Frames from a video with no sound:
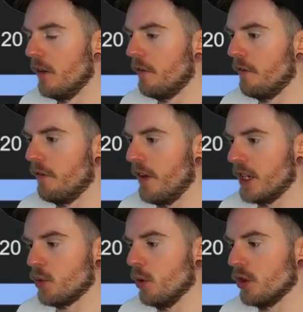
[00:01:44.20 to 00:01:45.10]

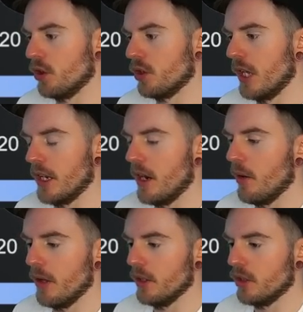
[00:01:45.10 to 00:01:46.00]
fish will just i don't
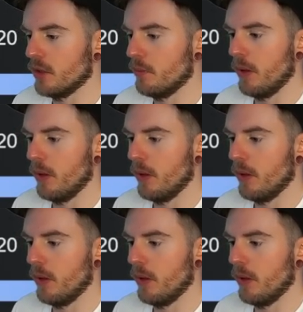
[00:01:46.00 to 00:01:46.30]
know they'll just